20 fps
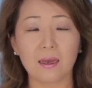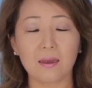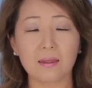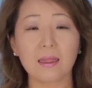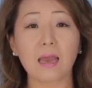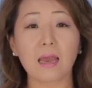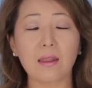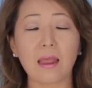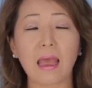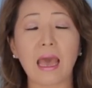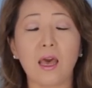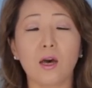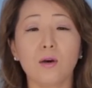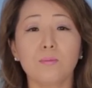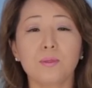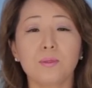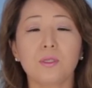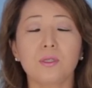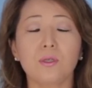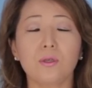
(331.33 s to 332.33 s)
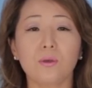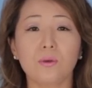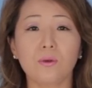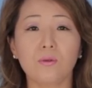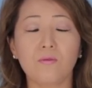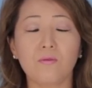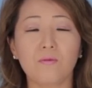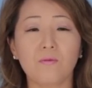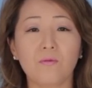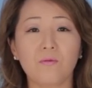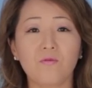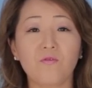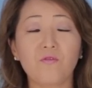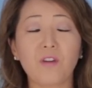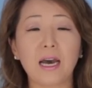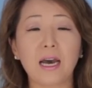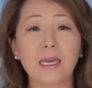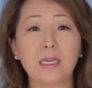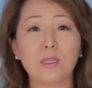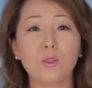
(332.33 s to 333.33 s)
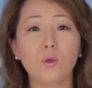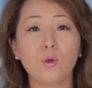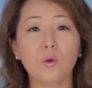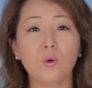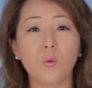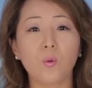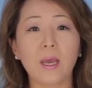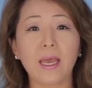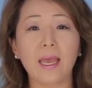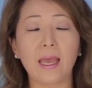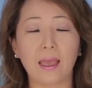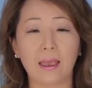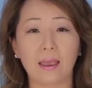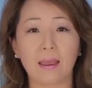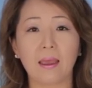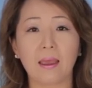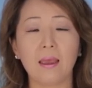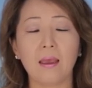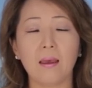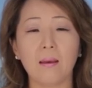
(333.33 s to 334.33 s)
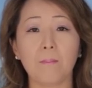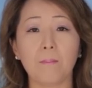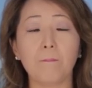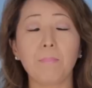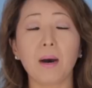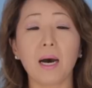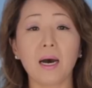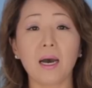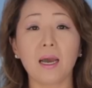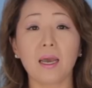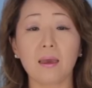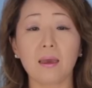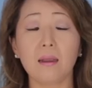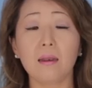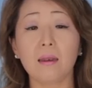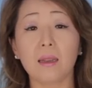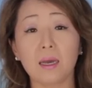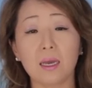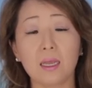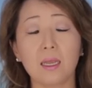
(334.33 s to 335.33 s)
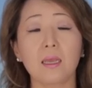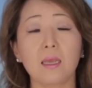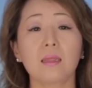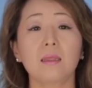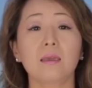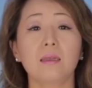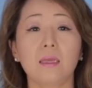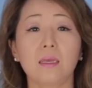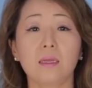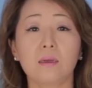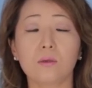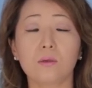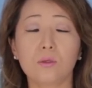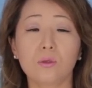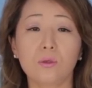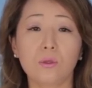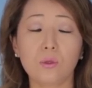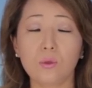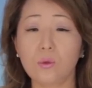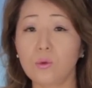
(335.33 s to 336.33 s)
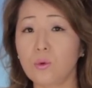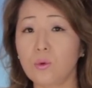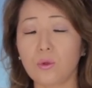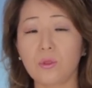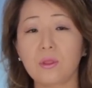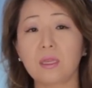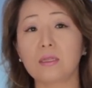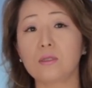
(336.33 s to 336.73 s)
that helps you find your way by aligning the needle to the north.